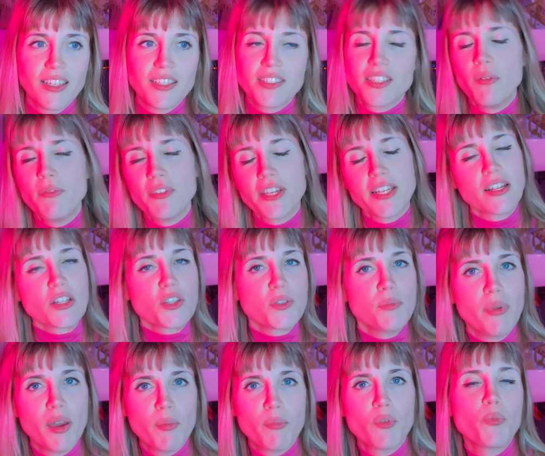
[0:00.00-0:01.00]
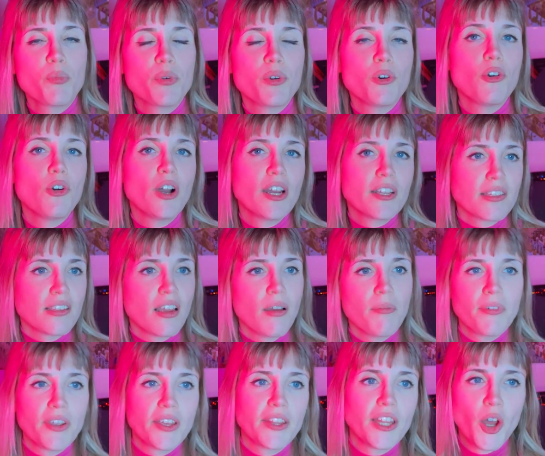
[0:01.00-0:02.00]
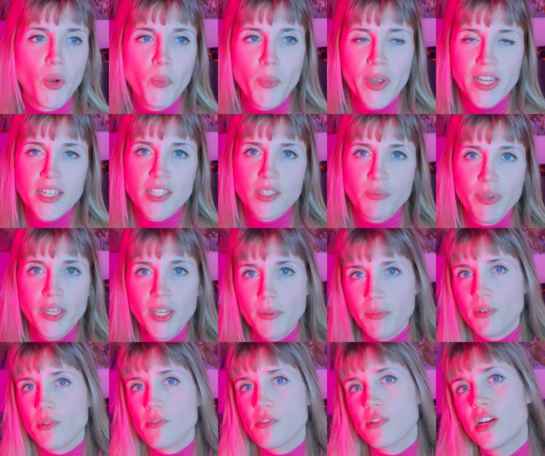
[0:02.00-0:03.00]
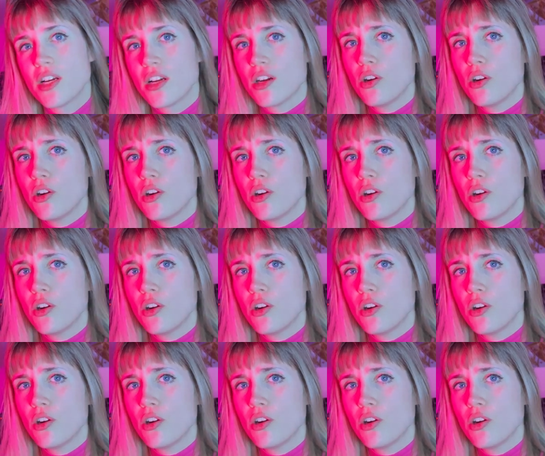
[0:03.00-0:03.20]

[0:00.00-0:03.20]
something that's memorable and something that makes people